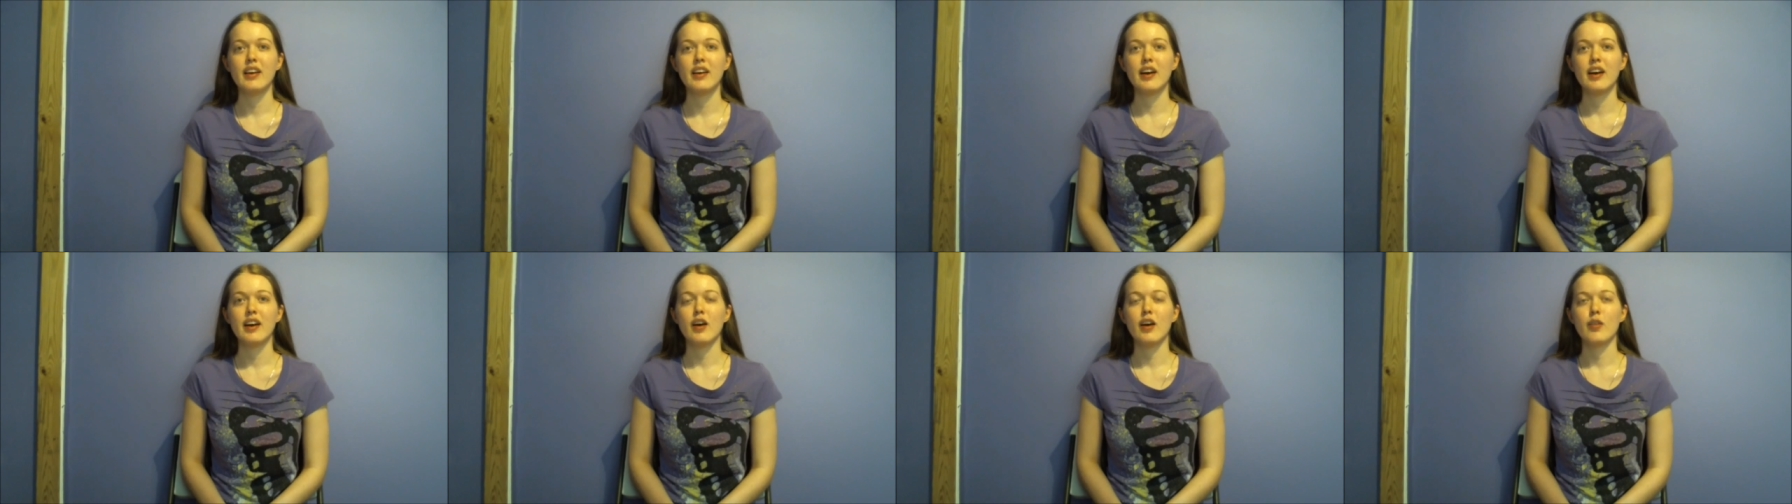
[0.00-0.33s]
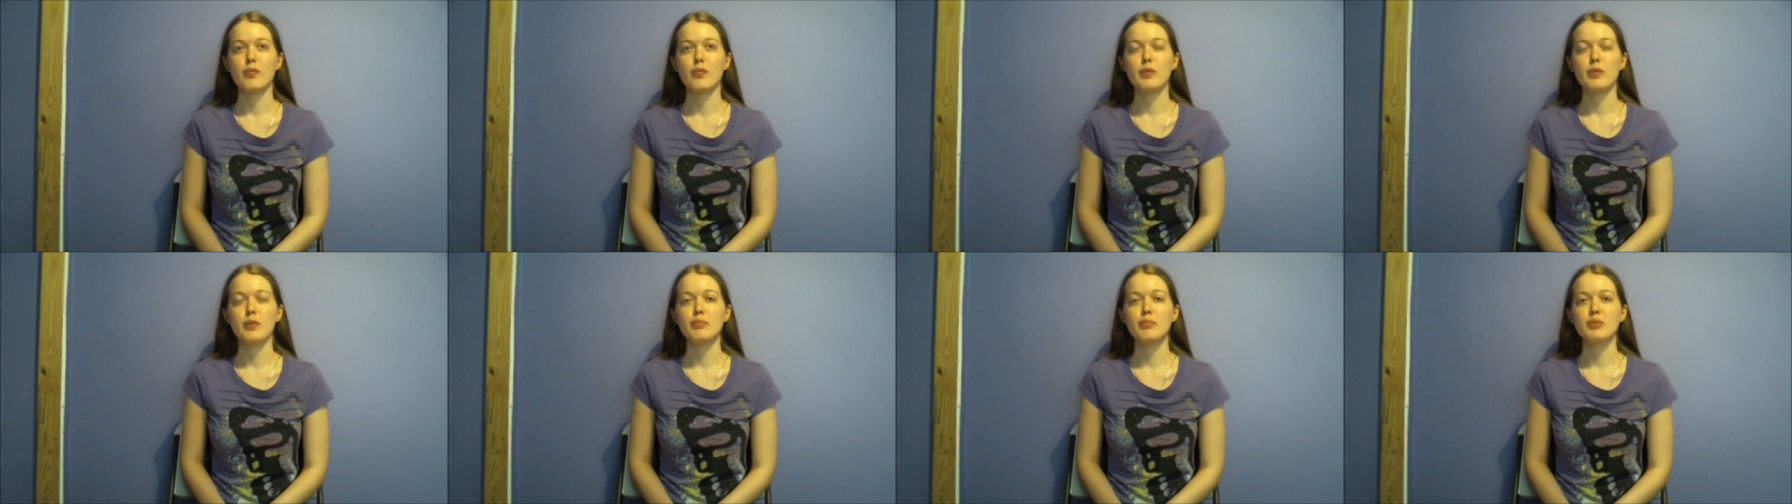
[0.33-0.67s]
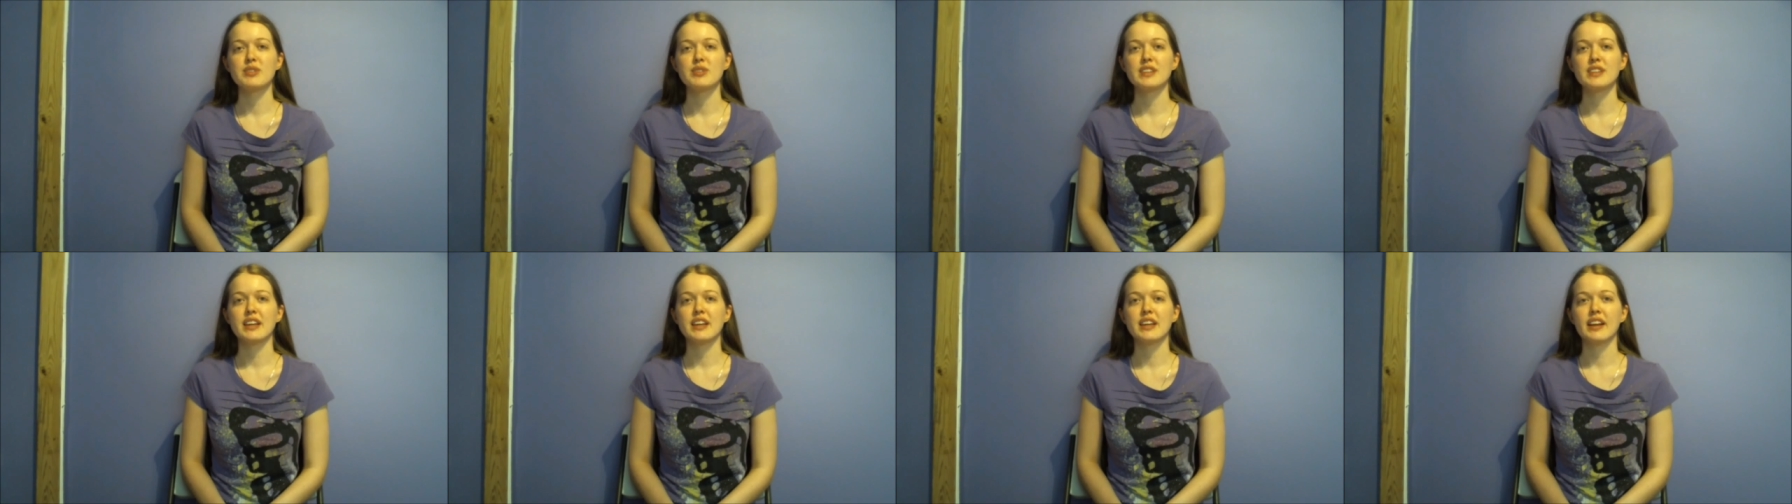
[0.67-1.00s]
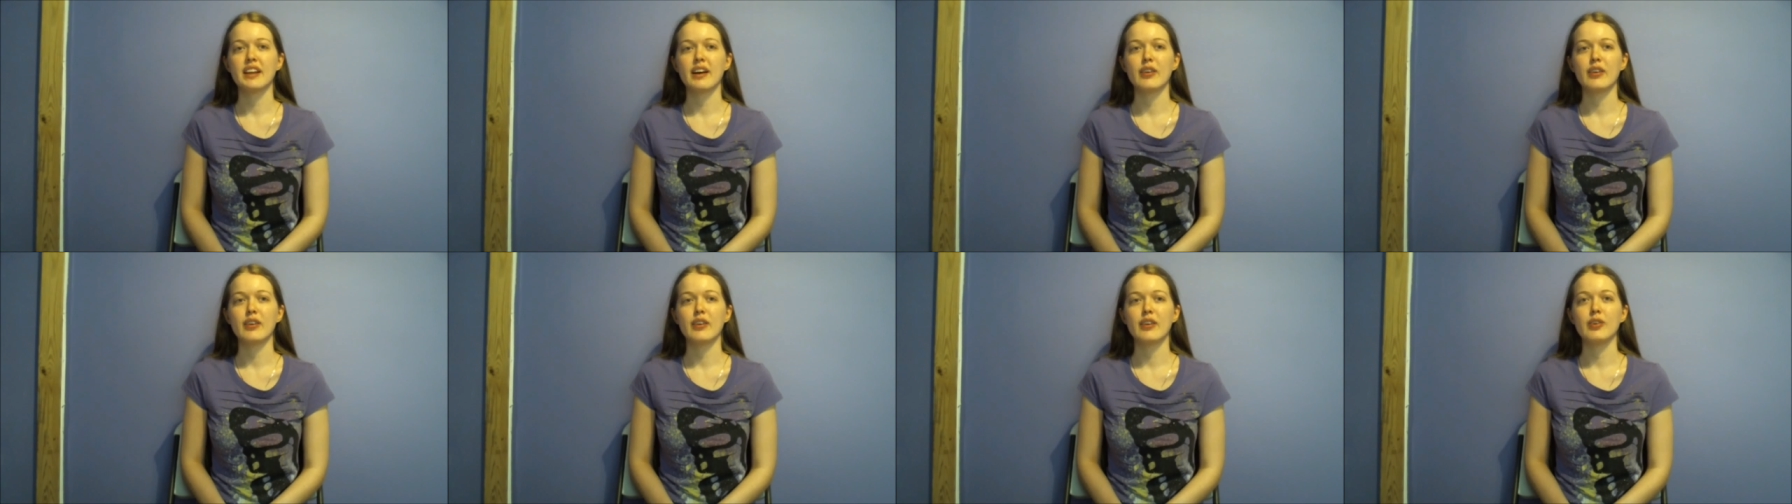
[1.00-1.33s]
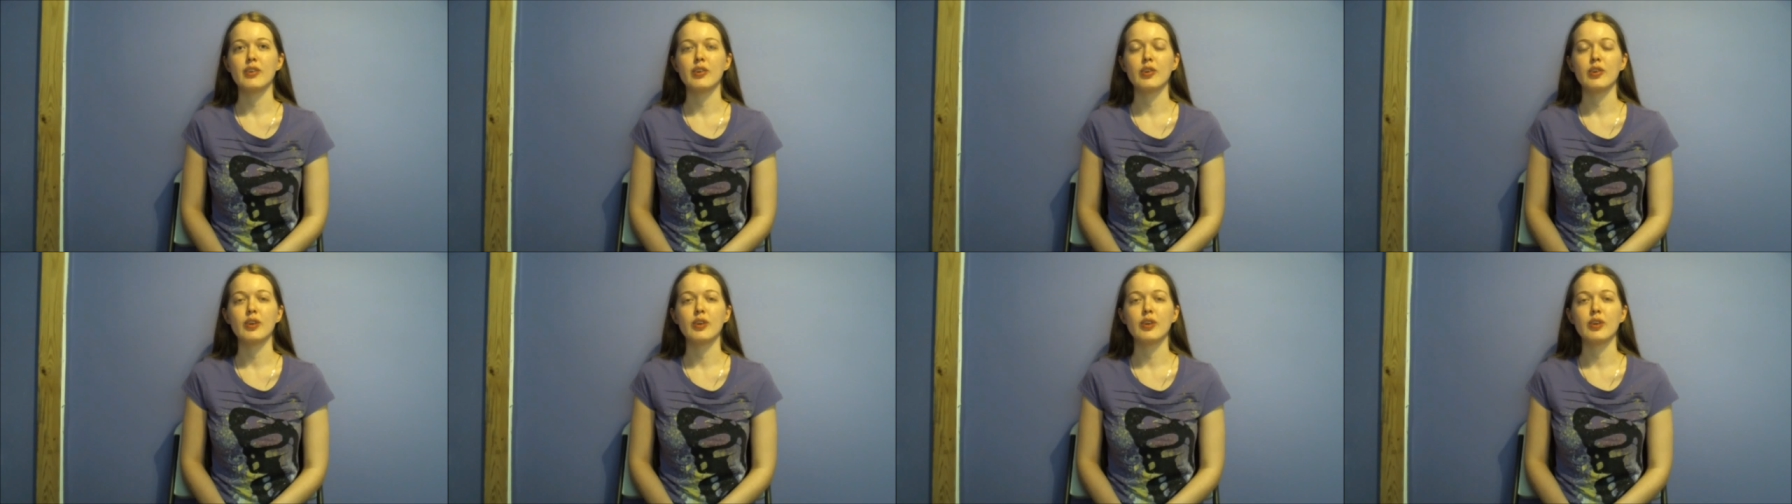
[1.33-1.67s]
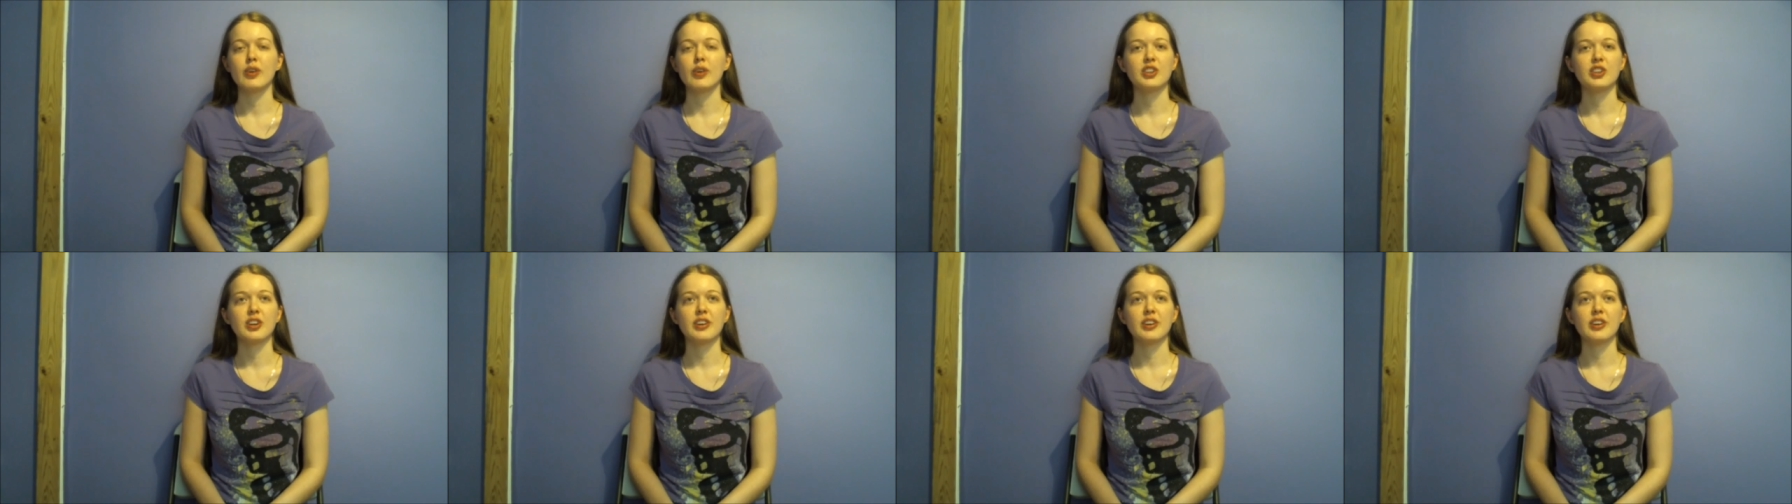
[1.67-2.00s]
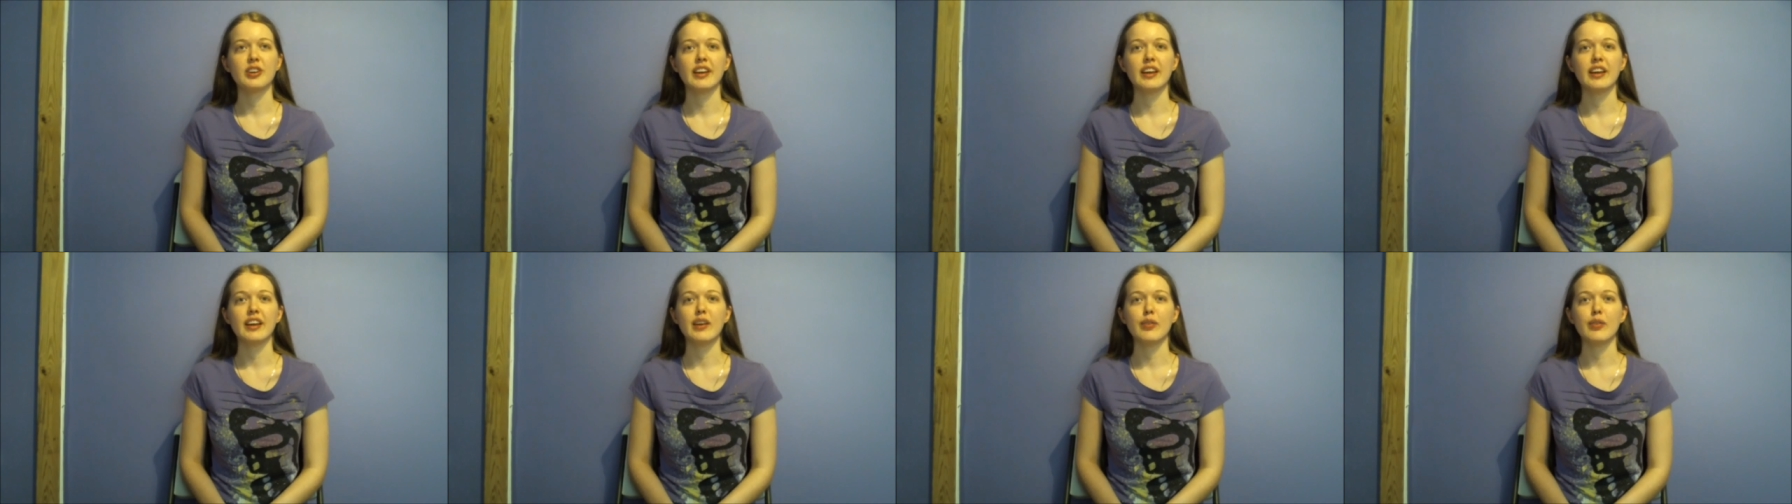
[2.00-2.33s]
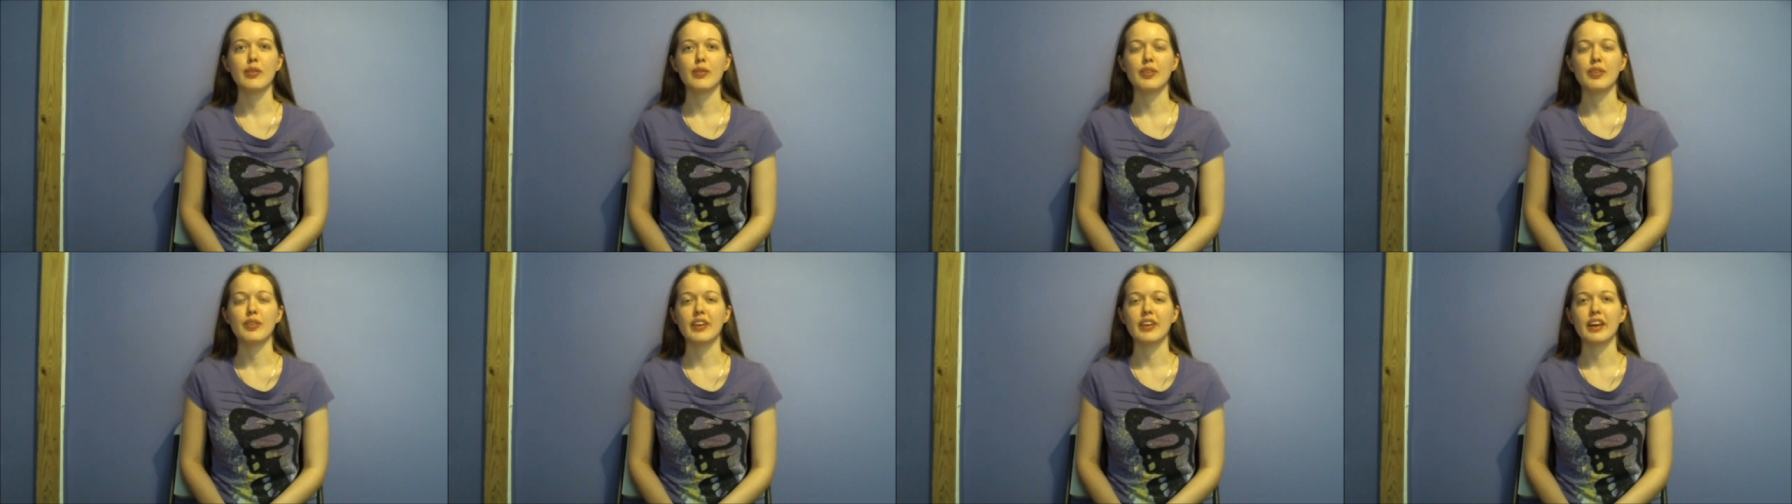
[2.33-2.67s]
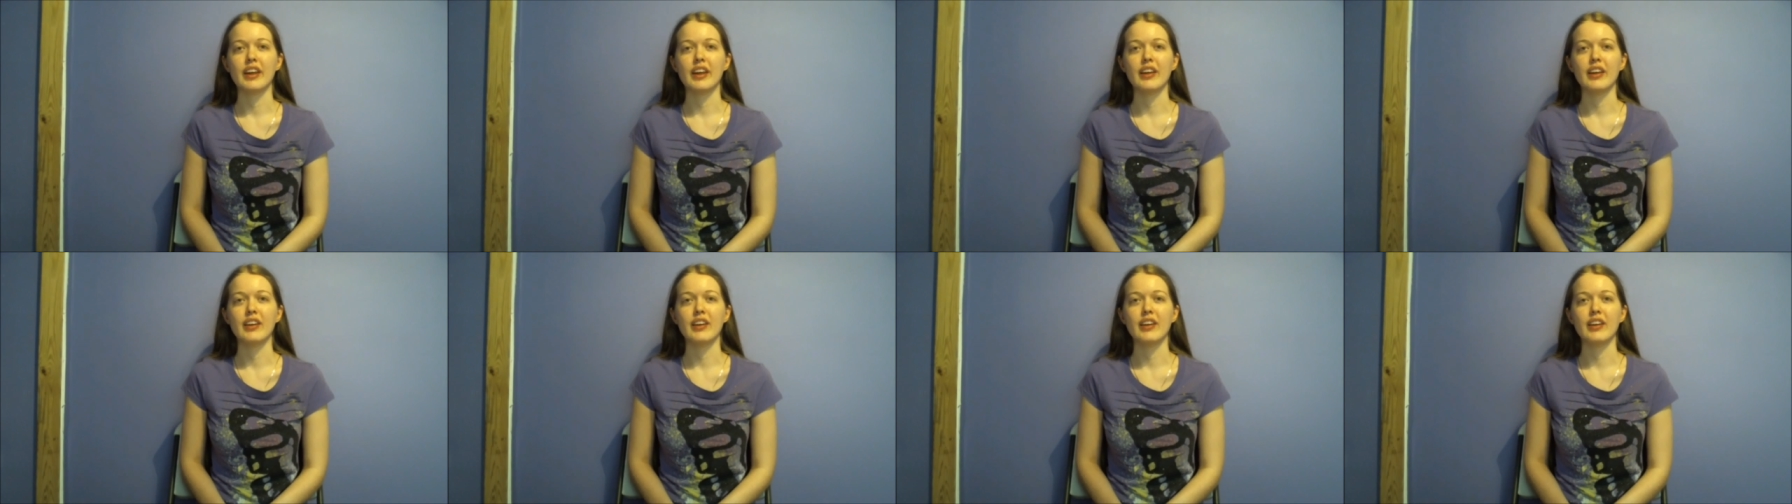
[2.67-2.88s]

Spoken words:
of people setting out on a great journey with a